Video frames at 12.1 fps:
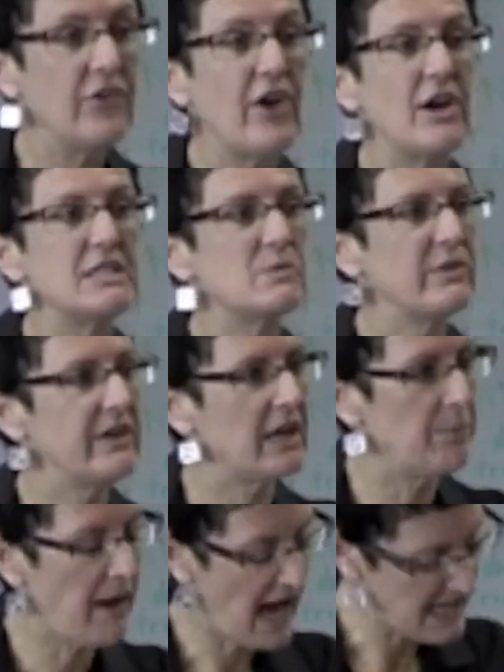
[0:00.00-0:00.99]
those with a
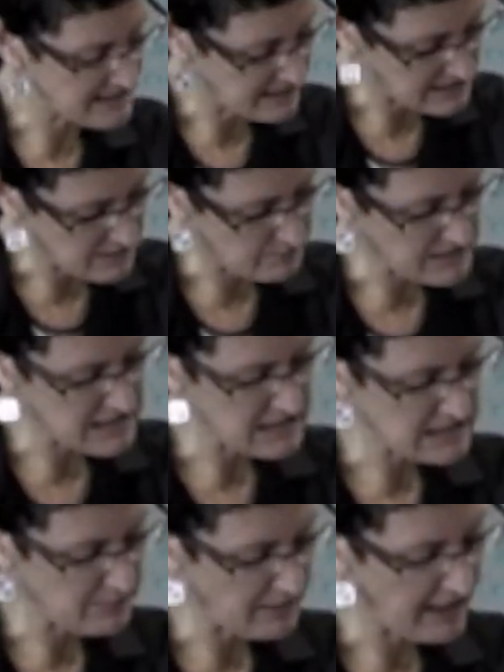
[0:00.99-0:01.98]
capacity to
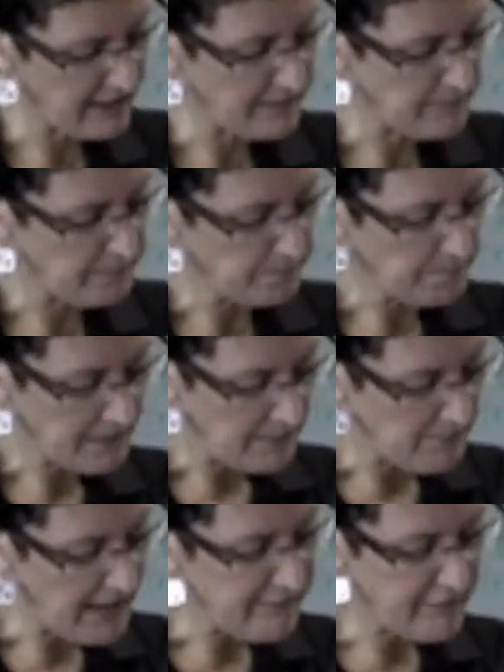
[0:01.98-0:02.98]
participate
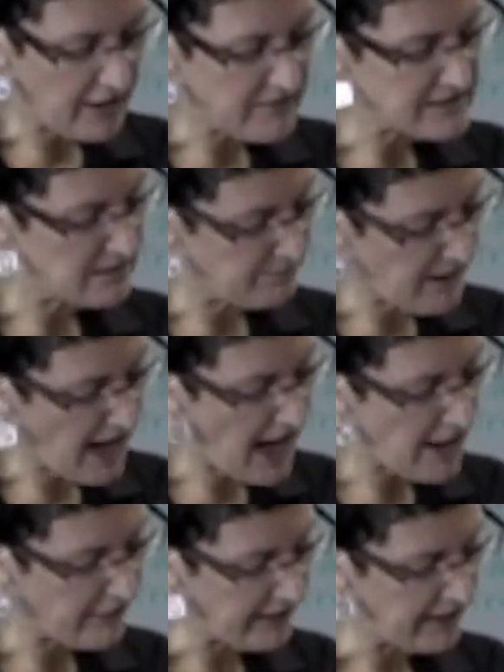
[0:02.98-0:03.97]
may find this
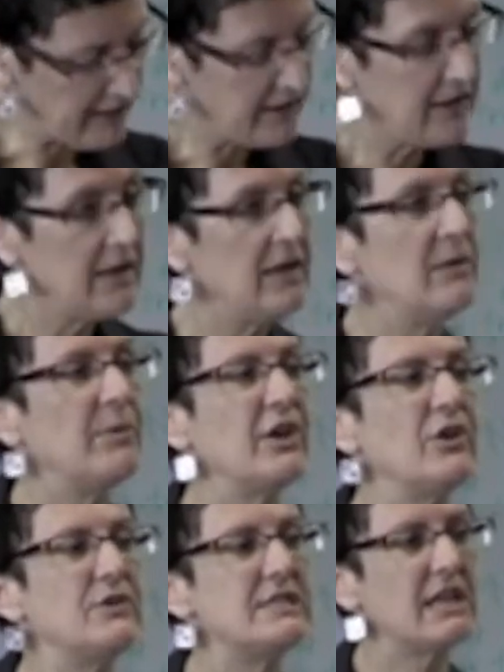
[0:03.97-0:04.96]
empowering, but
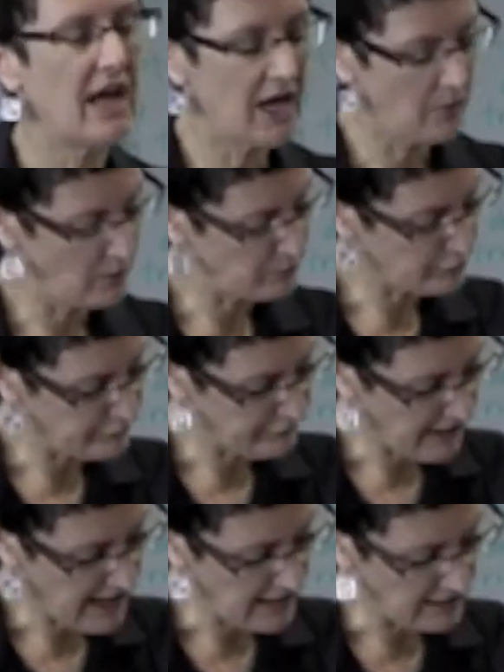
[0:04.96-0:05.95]
whose account will
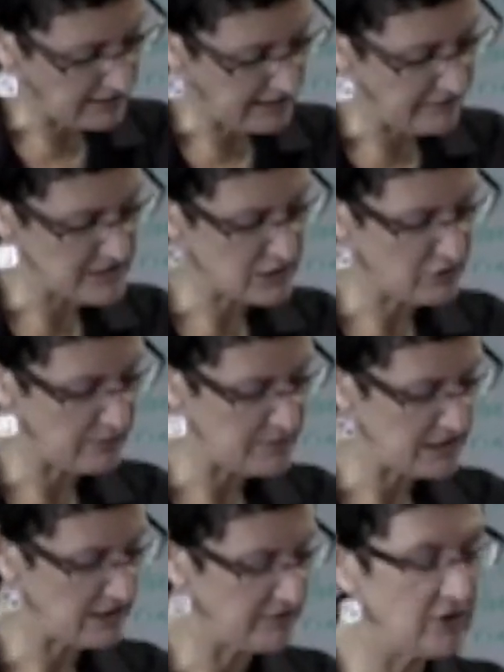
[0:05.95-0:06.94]
prevail in the
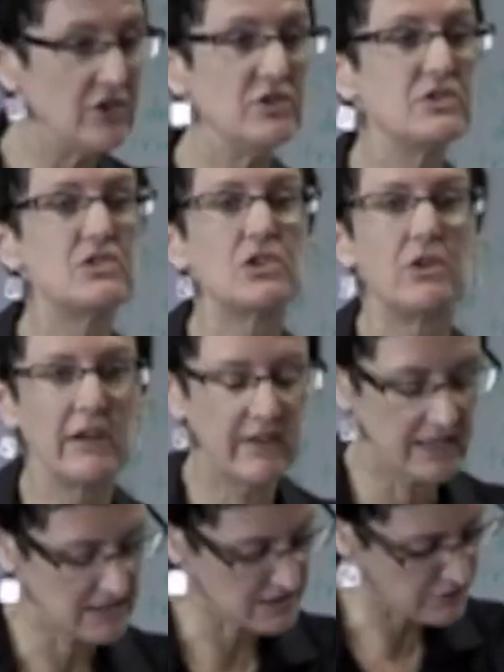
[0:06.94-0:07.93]
scripting of the new story
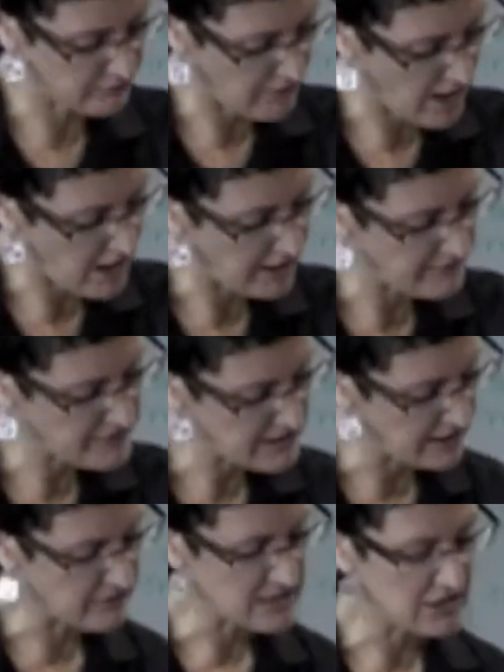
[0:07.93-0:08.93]
that is derived
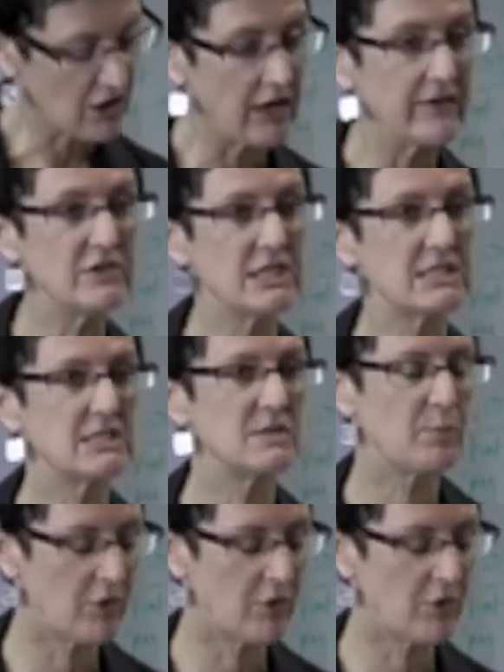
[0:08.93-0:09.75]
in the restorative justice